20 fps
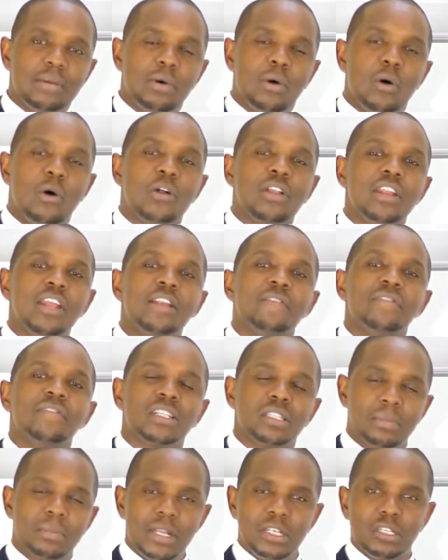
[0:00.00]
on
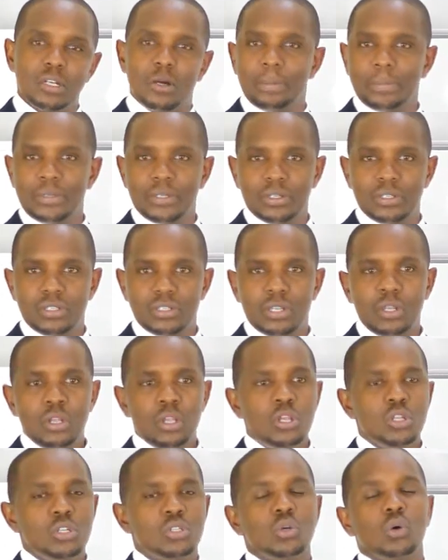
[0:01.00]
investment options.
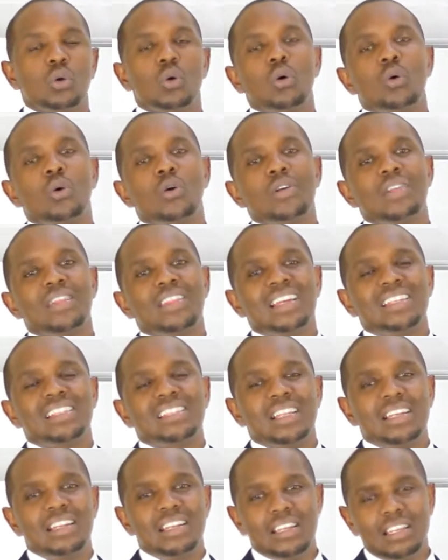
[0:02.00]
So that's
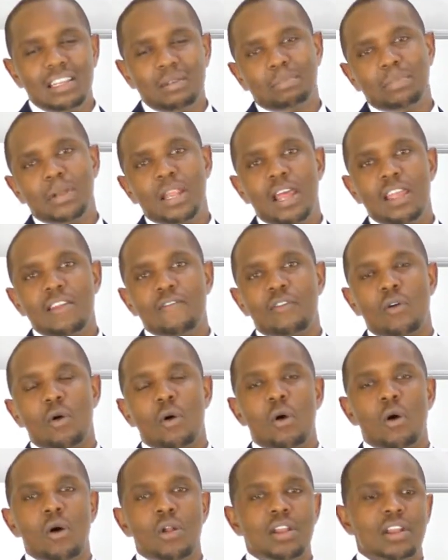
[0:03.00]
a deep dive
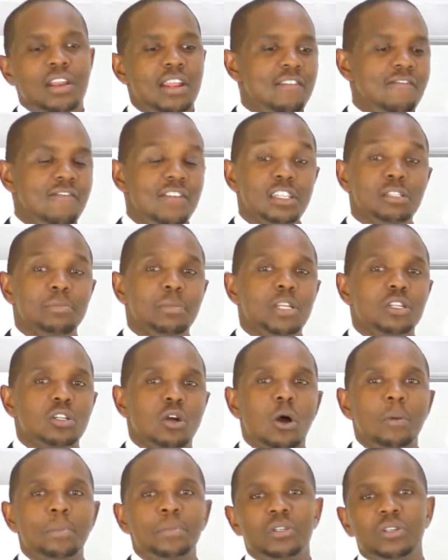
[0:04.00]
on investment
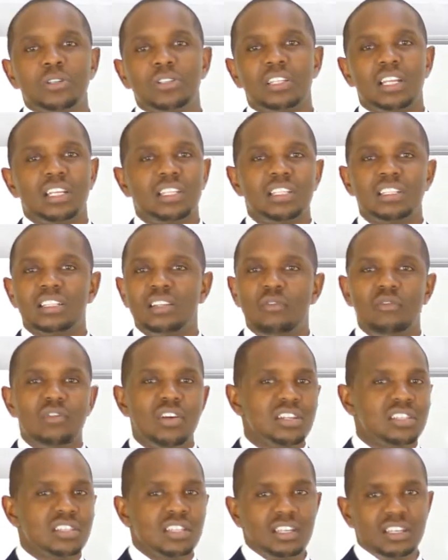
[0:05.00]
options, such as
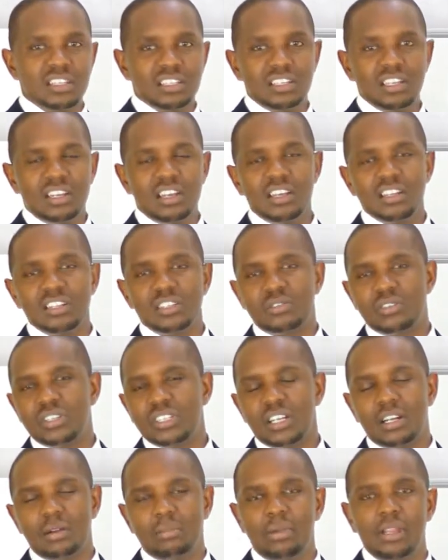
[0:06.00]
investing in shares,
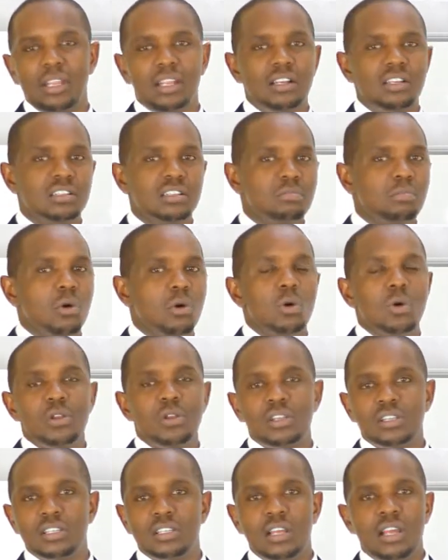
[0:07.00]
treasury bills,
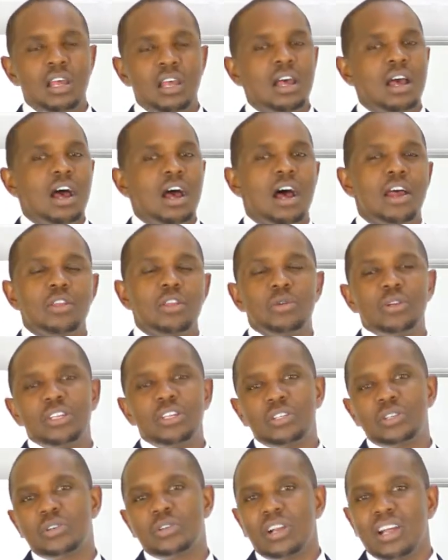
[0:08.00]
bonds,
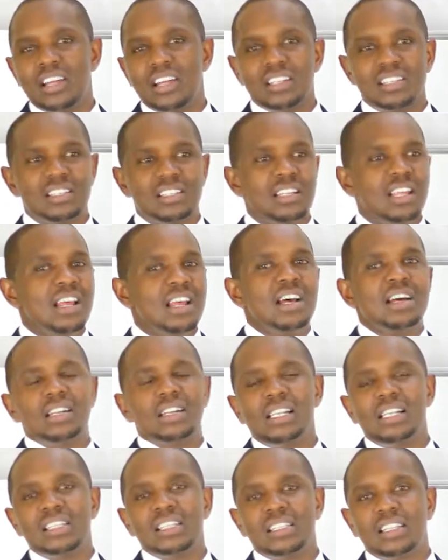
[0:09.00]
unit trusts,
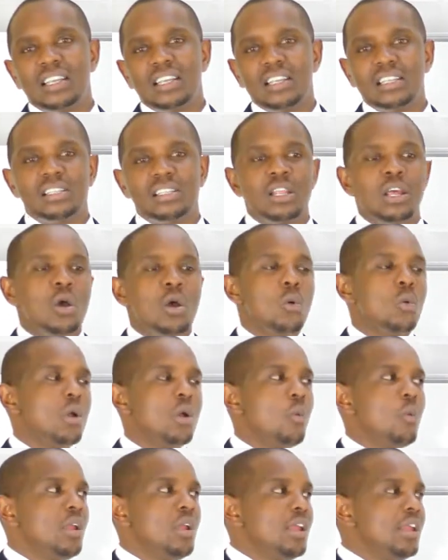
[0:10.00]
real estate, where
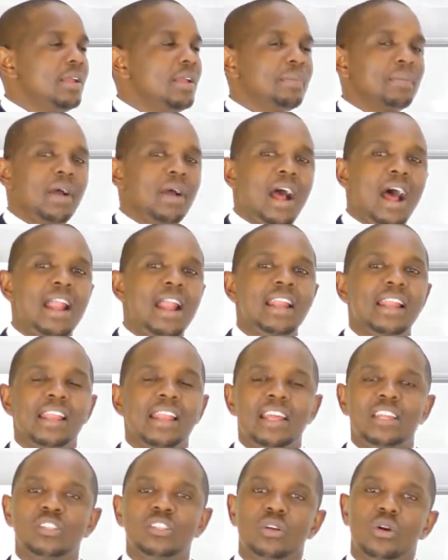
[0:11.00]
we
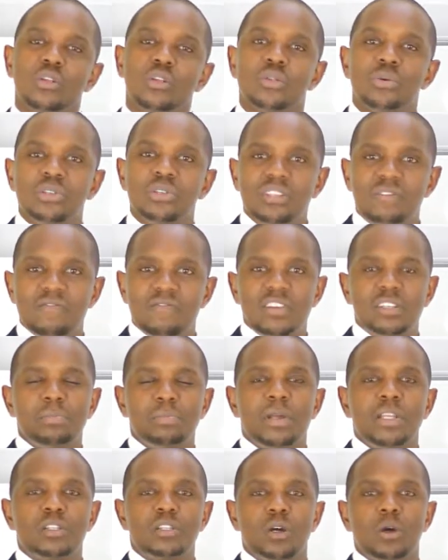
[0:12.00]
analyze all those
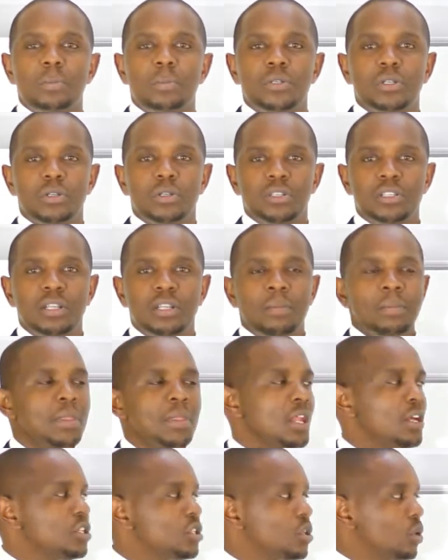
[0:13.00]
investment options.
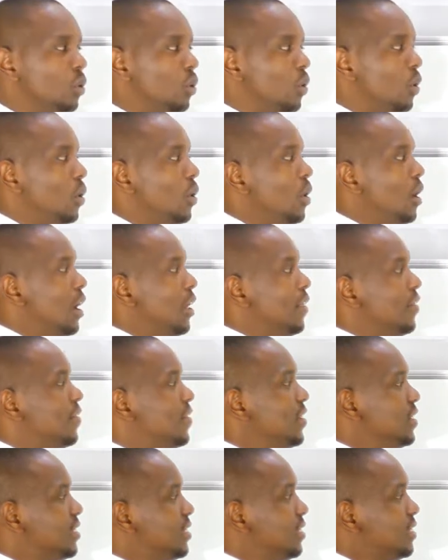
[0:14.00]
So
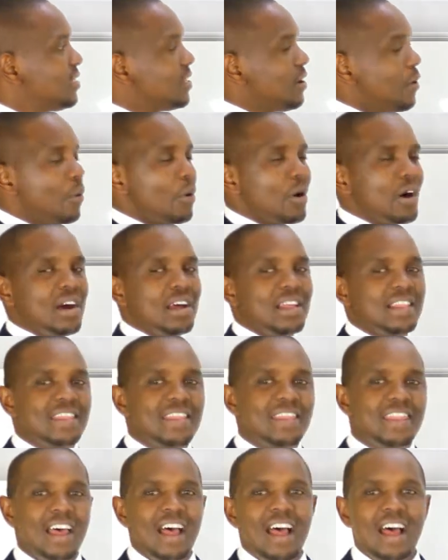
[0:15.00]
this is our
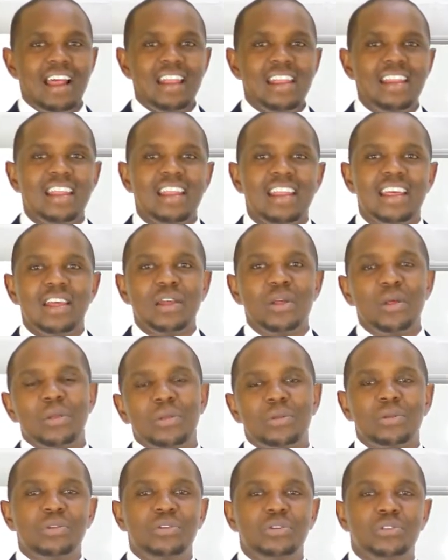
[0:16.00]
third
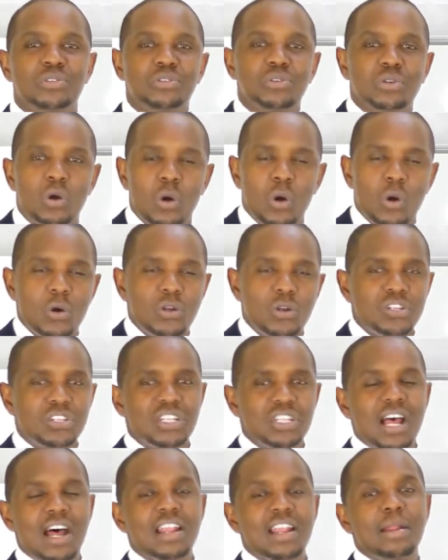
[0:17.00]
course
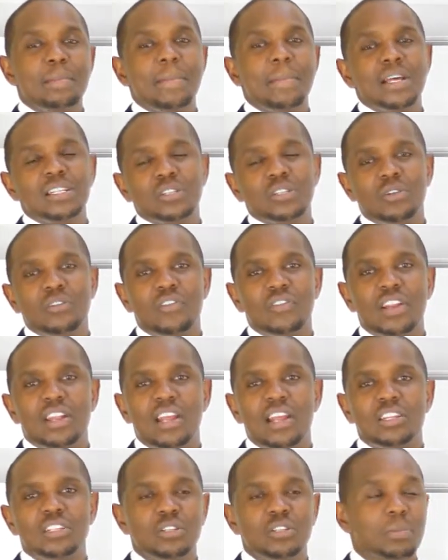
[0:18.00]
under Personal
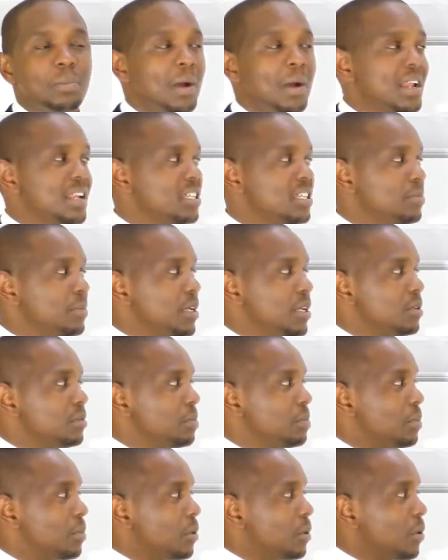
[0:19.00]
Financial Management
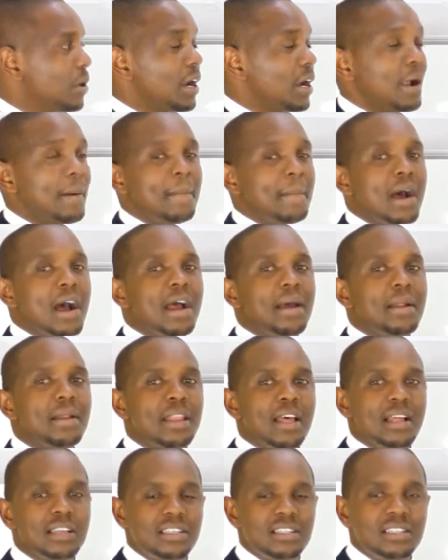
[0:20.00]
Program,
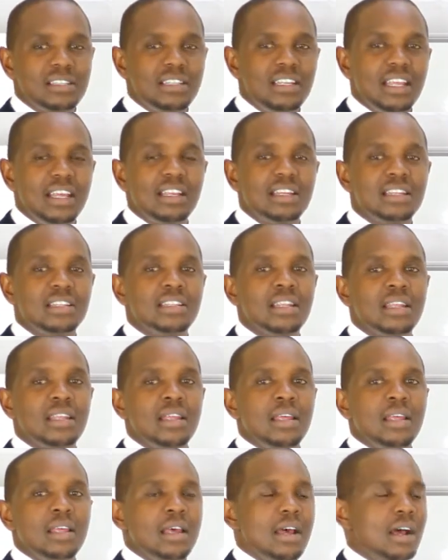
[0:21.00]
that is
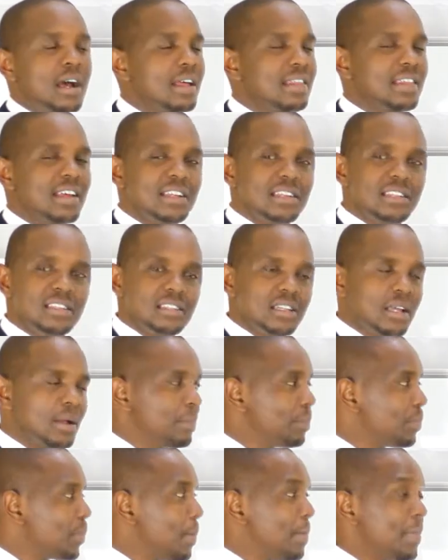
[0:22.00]

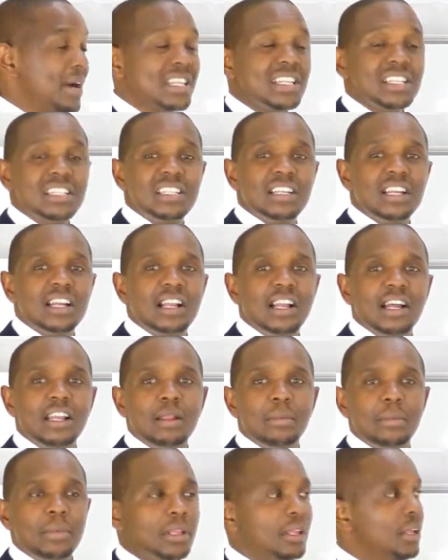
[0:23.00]
Budgeting
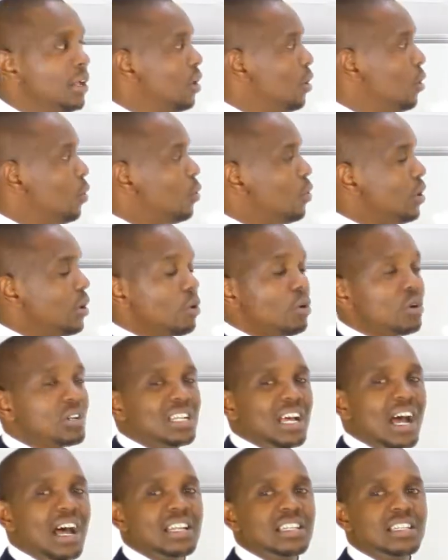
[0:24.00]
Academy. We looked
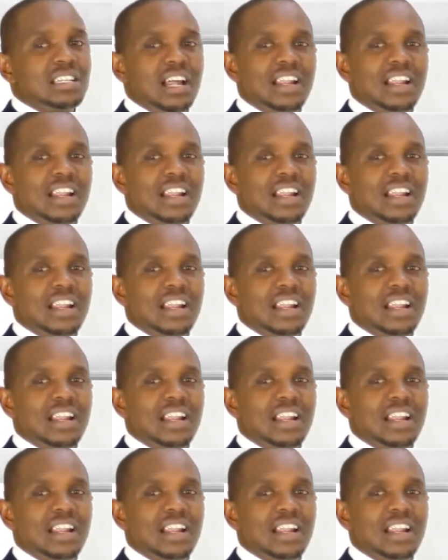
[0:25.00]
at